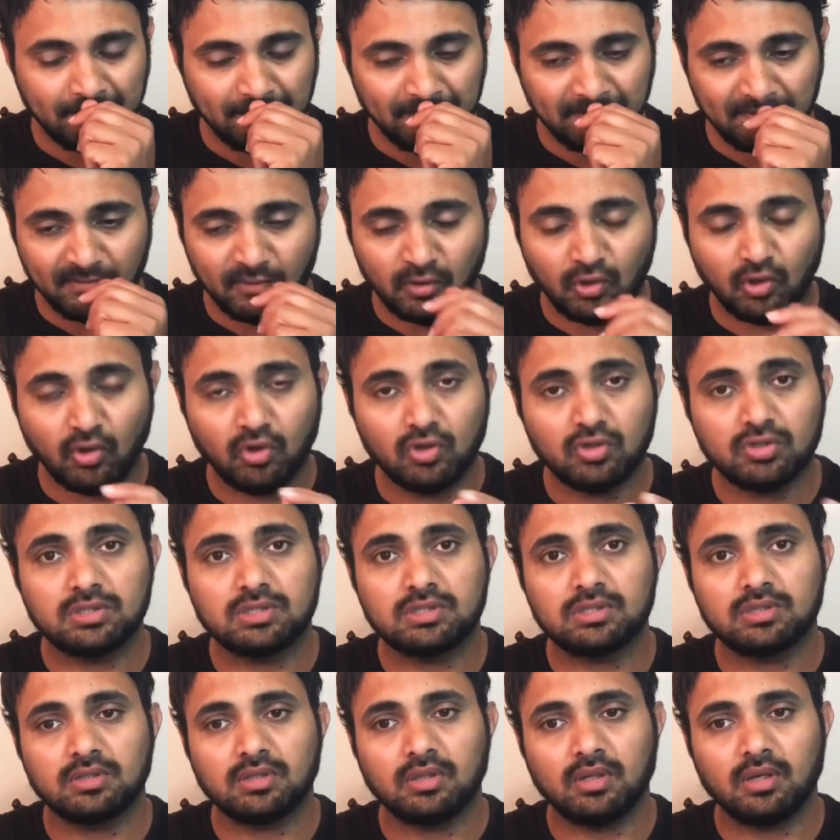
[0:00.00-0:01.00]

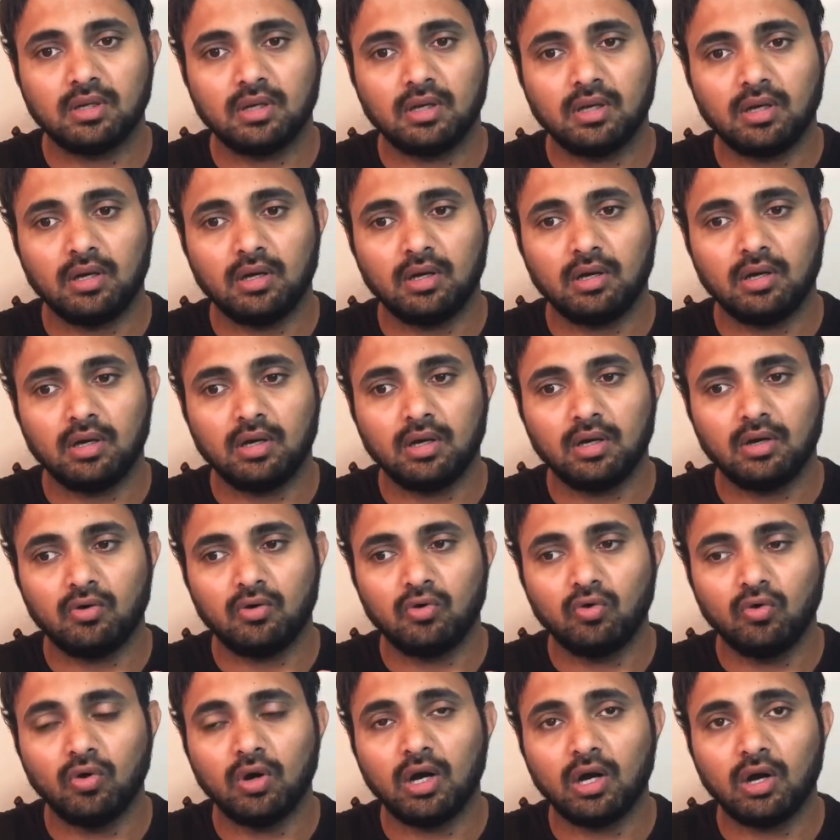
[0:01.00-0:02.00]
those
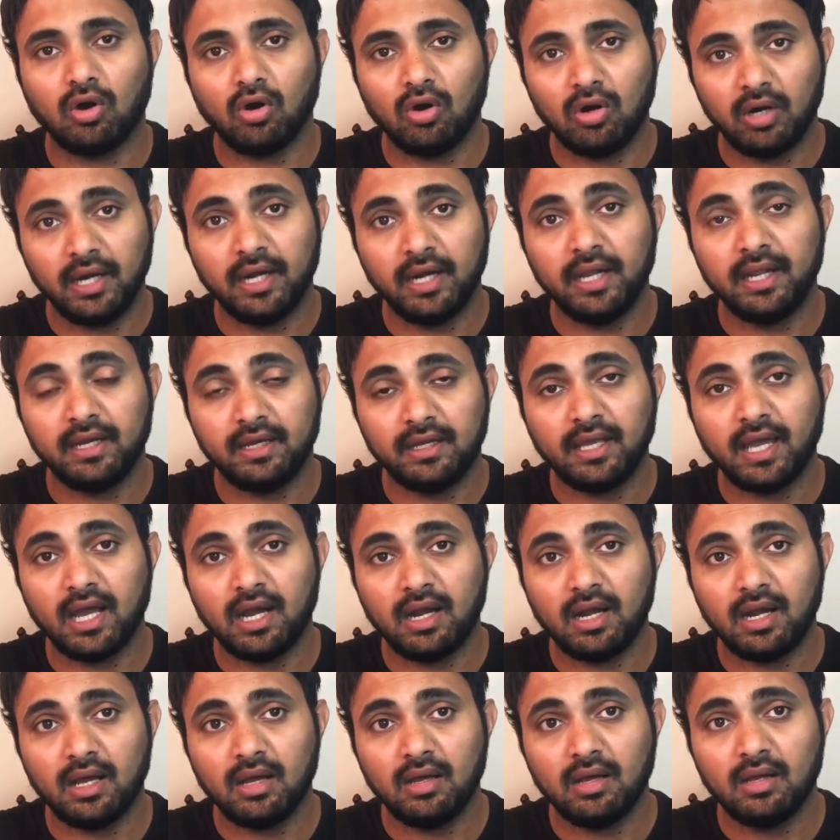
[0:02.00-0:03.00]
who are already in
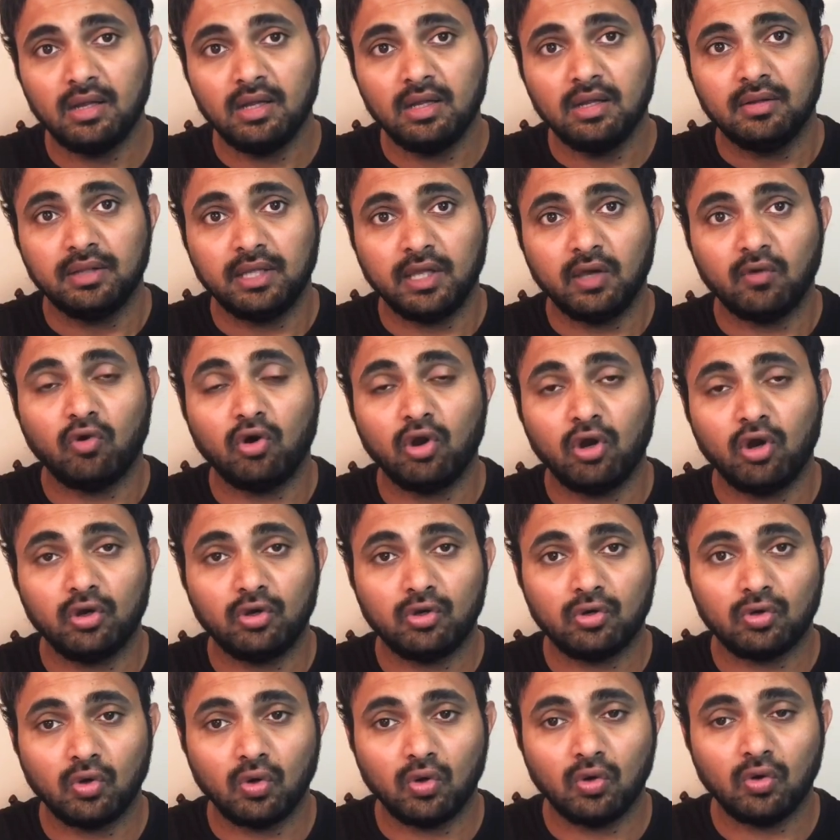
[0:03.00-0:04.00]
Canada, they wanted to
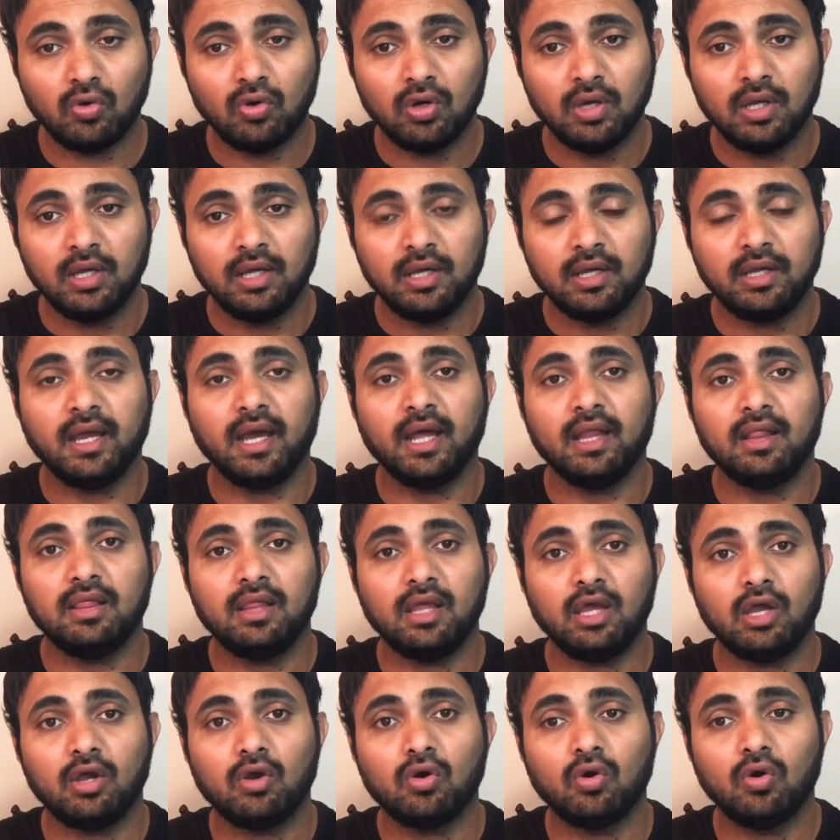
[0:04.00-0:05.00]
know, can
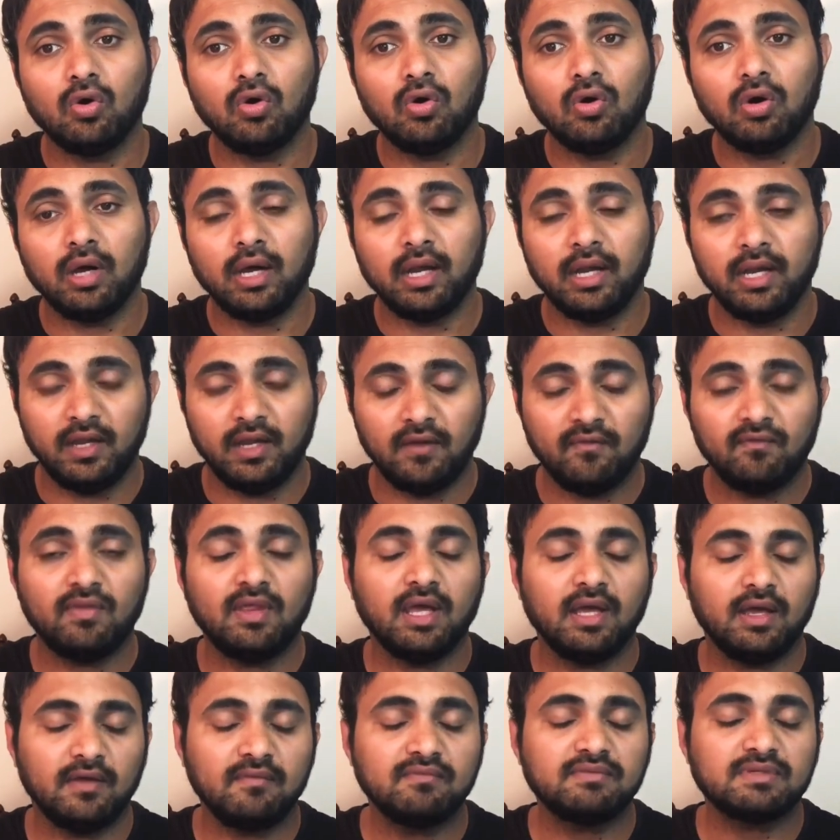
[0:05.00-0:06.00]
they go, and
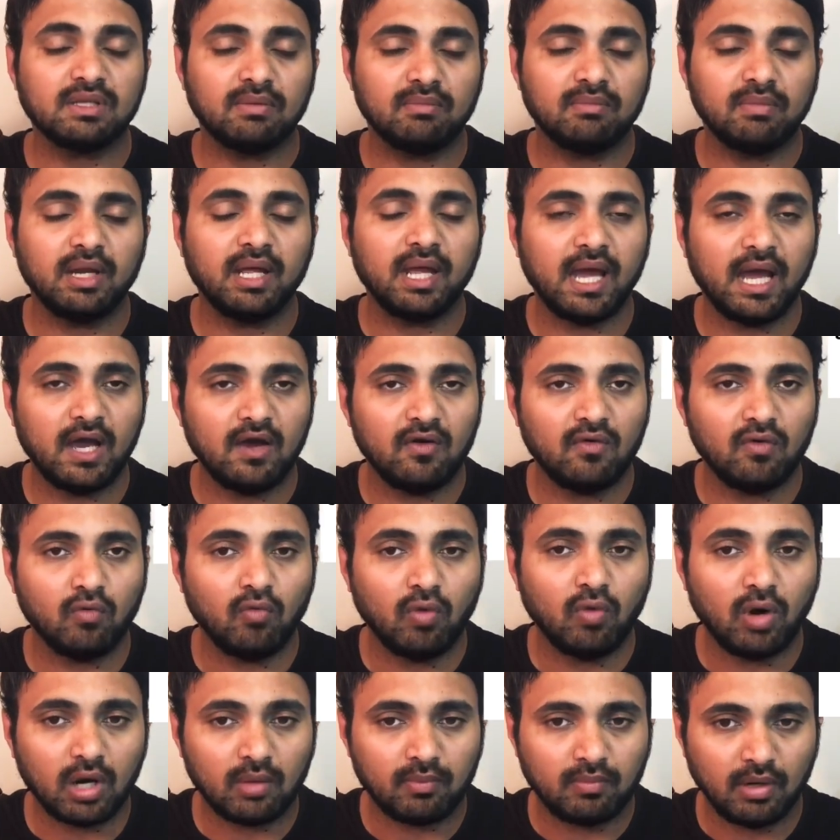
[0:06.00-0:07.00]
if somebody have a
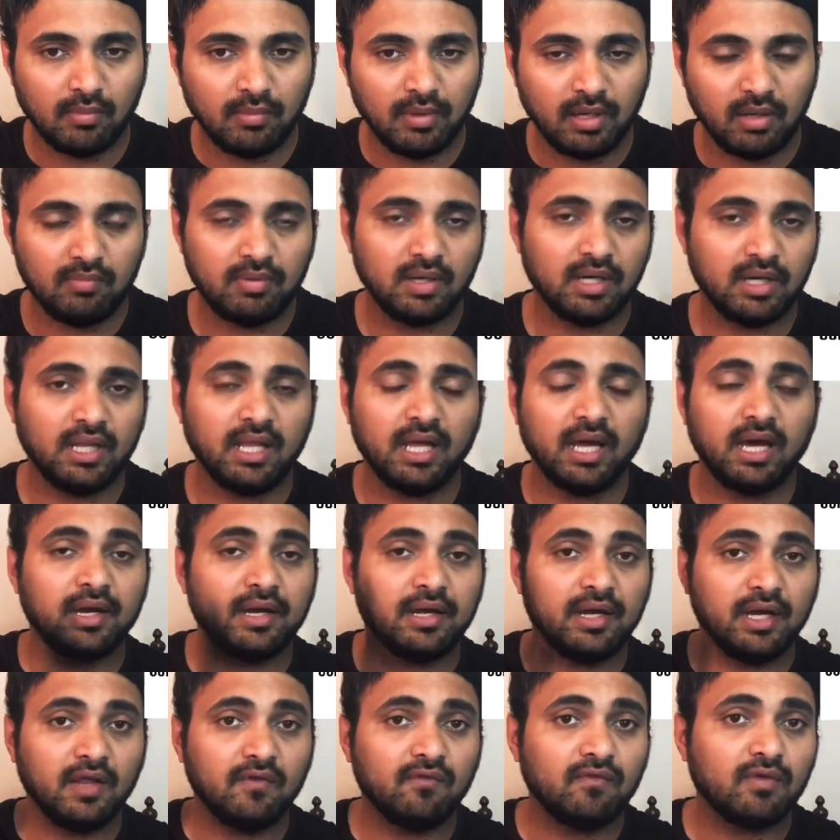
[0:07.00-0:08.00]
work permit but they are
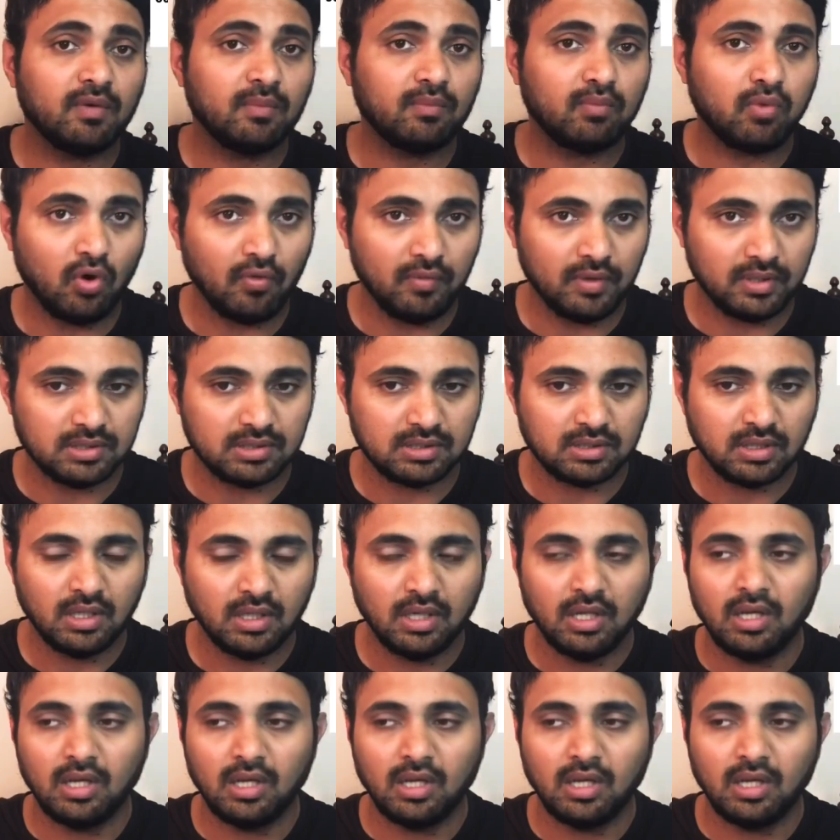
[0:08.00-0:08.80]
in different province,